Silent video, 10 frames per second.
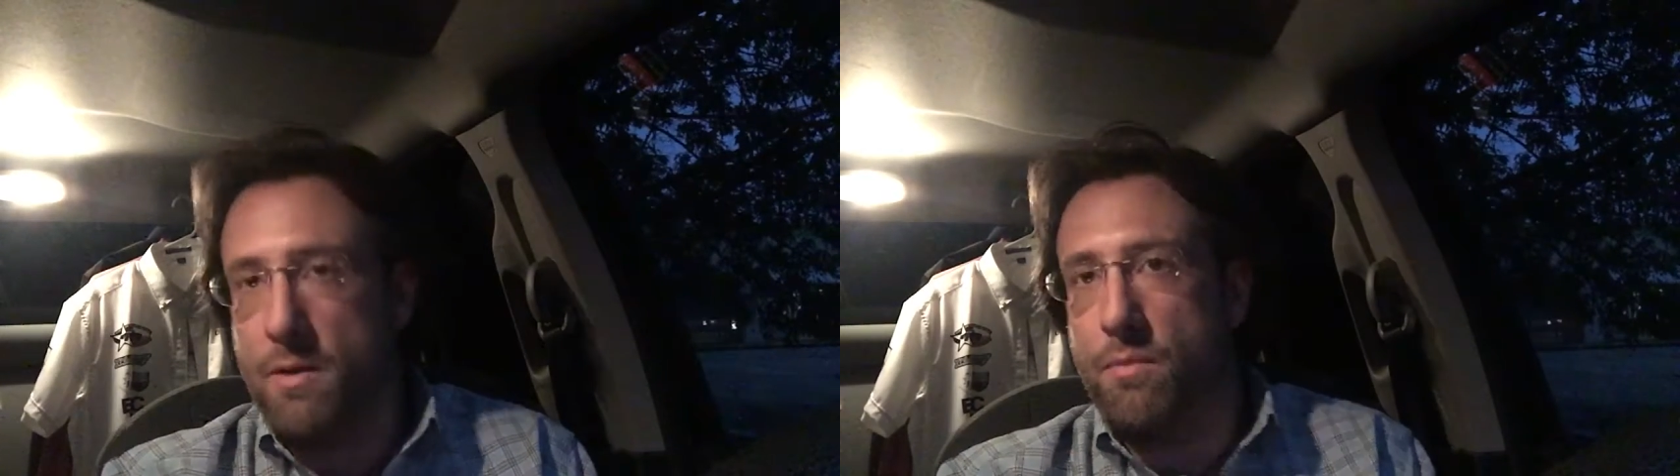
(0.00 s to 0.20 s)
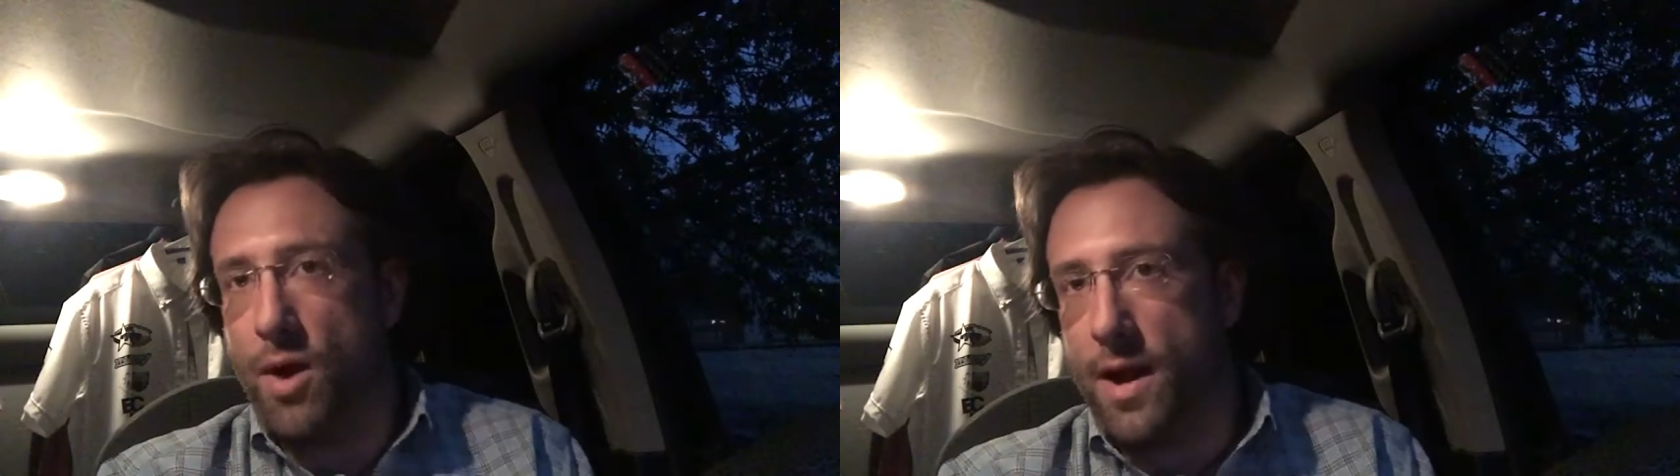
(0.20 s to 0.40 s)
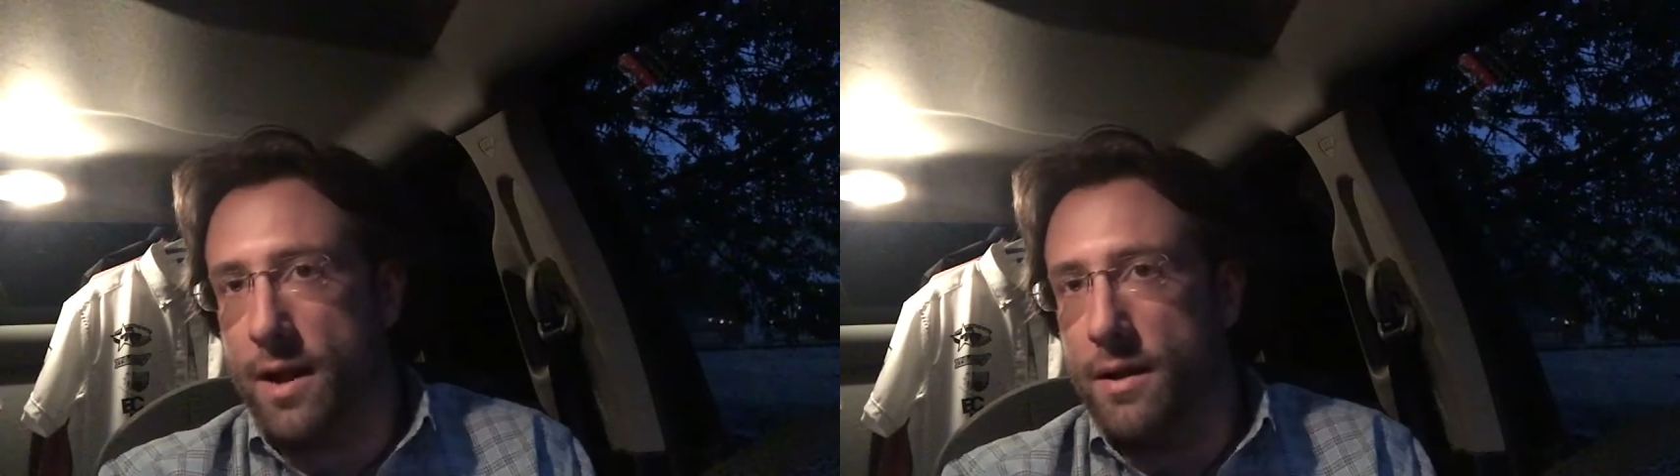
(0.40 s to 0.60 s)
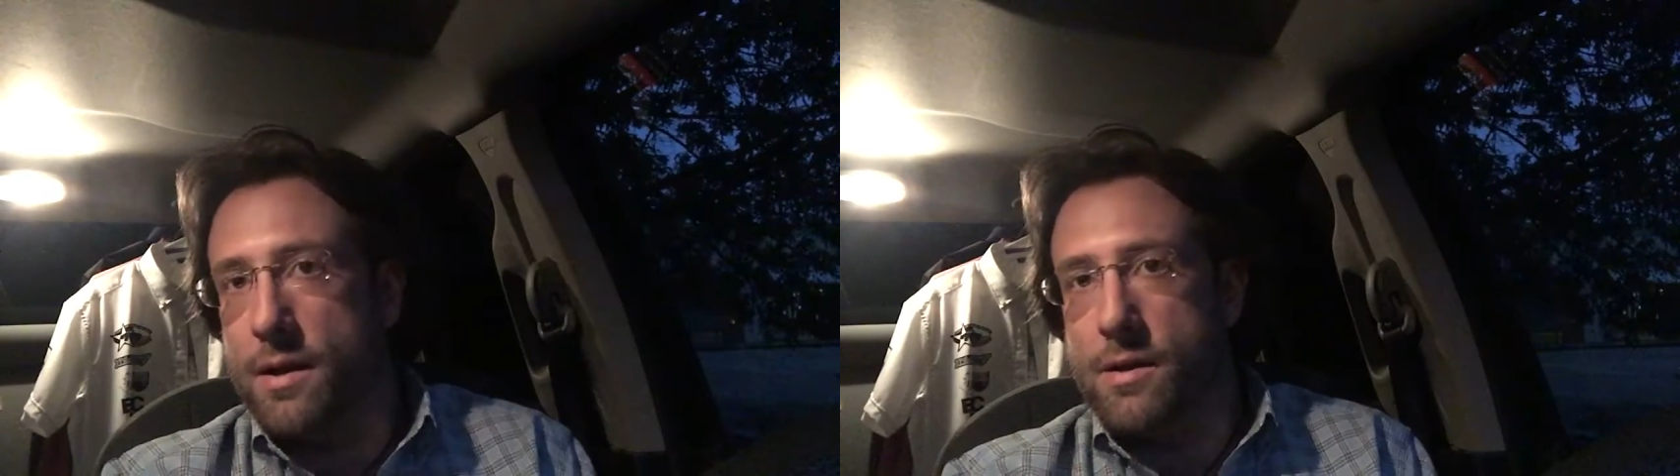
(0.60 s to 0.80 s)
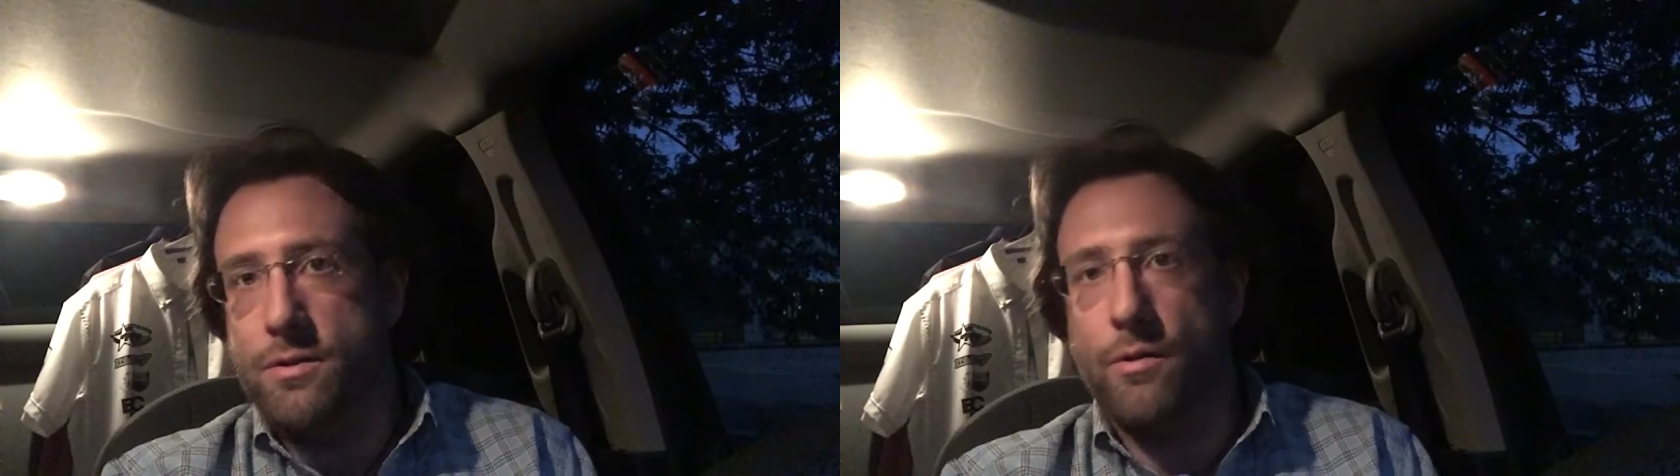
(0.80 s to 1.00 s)
your brain
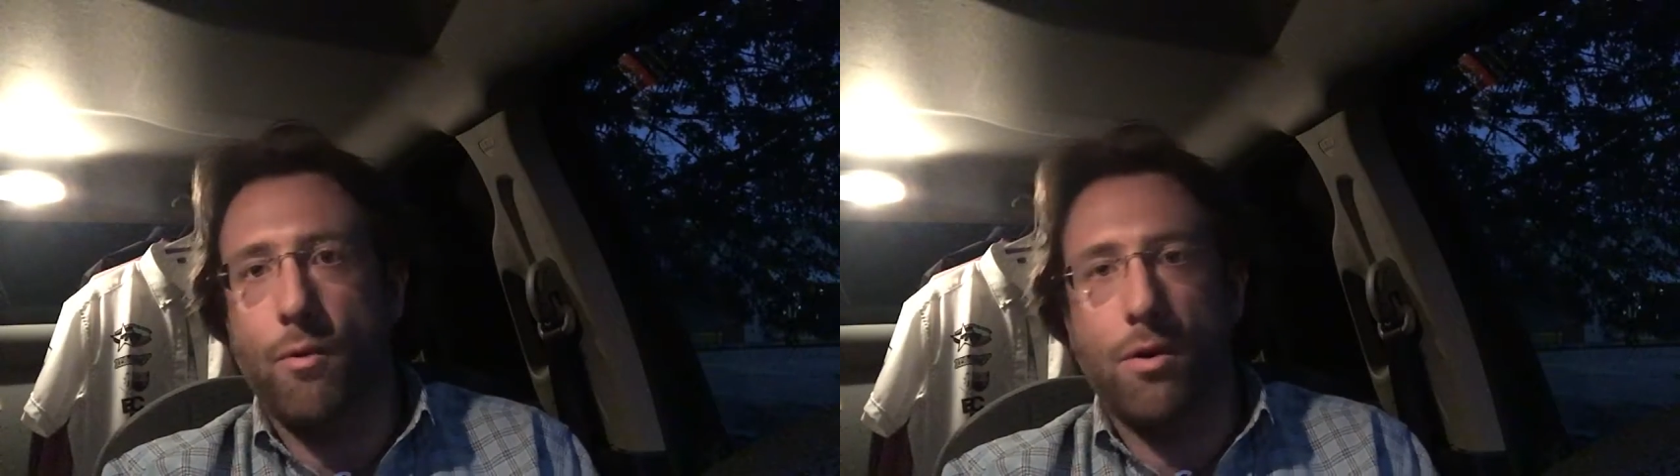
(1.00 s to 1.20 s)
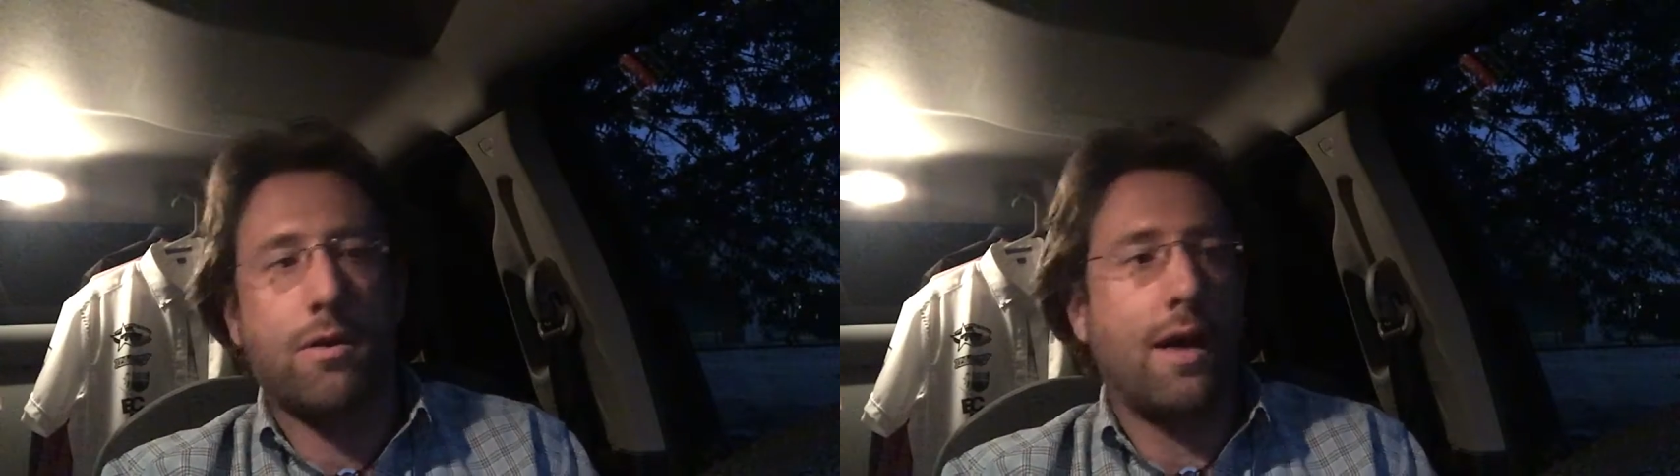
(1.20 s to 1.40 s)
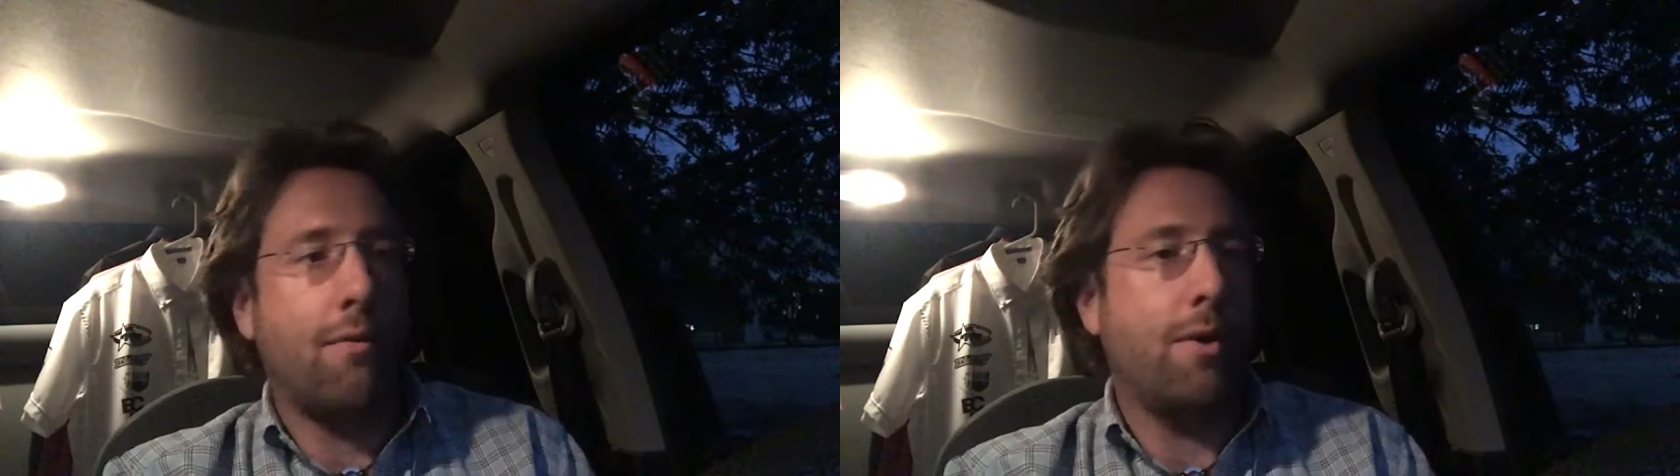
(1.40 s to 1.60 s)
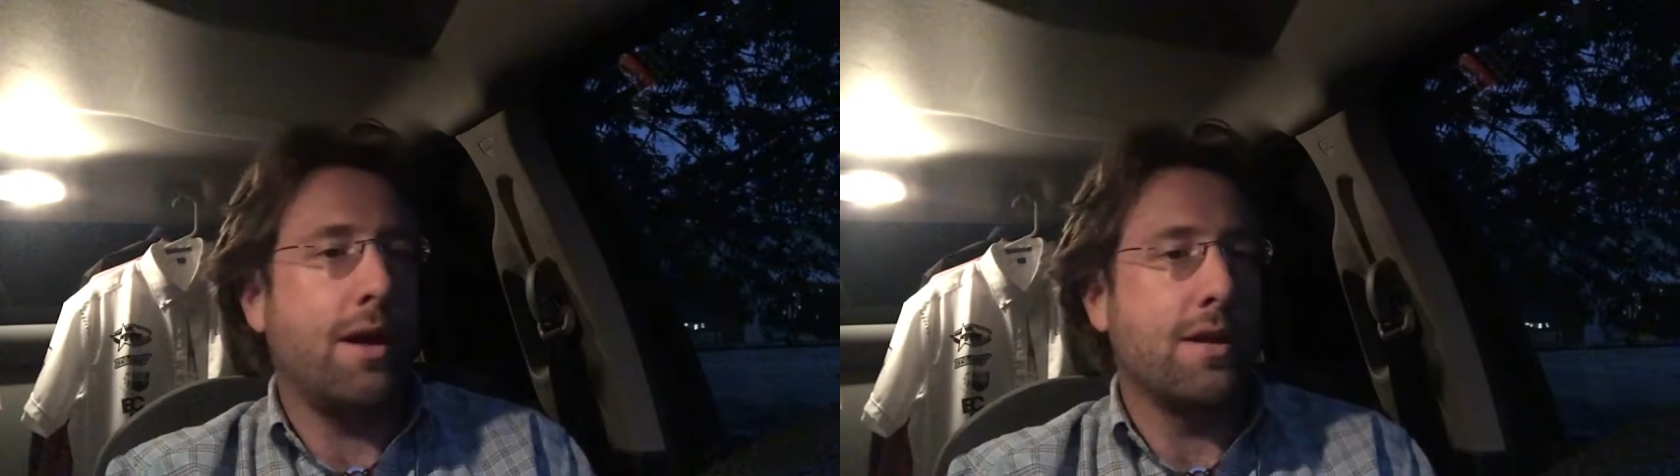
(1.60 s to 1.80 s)
to work that way.